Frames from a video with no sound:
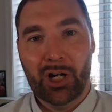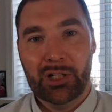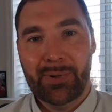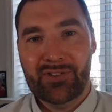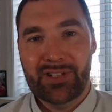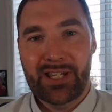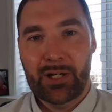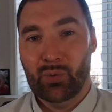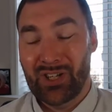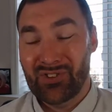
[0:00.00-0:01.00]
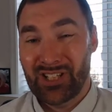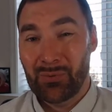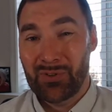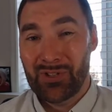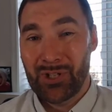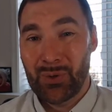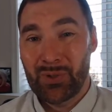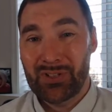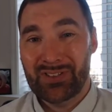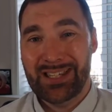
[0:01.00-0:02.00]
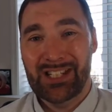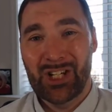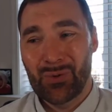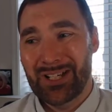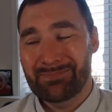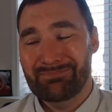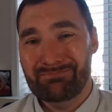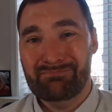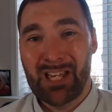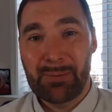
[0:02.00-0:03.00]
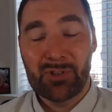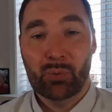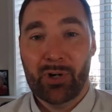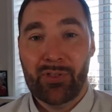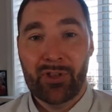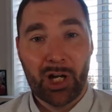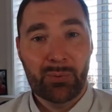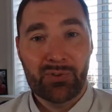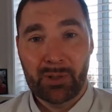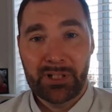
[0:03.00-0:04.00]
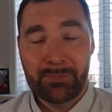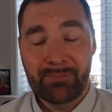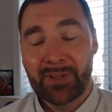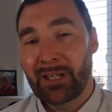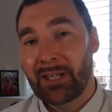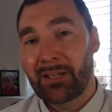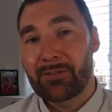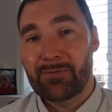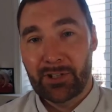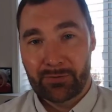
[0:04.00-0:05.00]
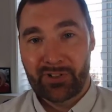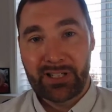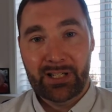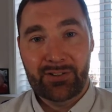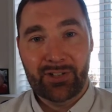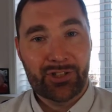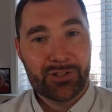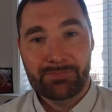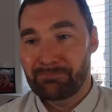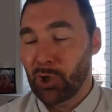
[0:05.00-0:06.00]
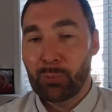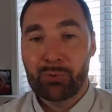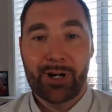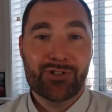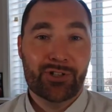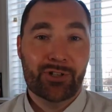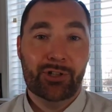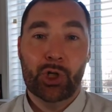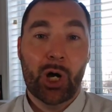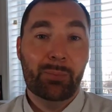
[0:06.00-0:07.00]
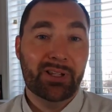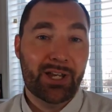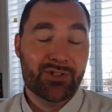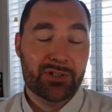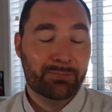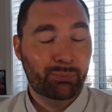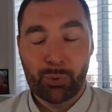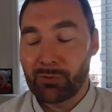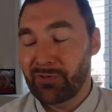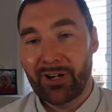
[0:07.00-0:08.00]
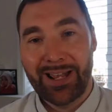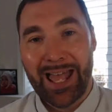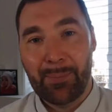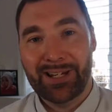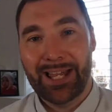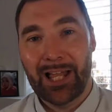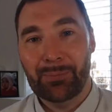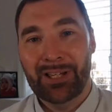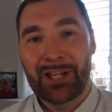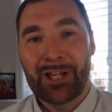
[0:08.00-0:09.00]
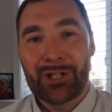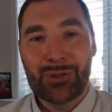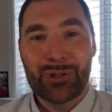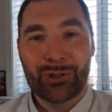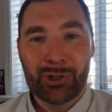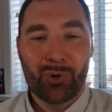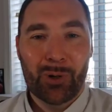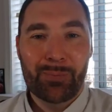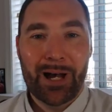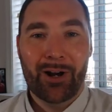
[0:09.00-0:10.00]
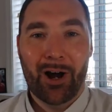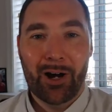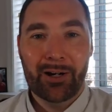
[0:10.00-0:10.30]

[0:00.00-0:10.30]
about today resonate with you and say, you know what, maybe it's worth talking with somebody, feel free to get in touch. No pressure, no obligation. We're very happy to help. You can learn more about our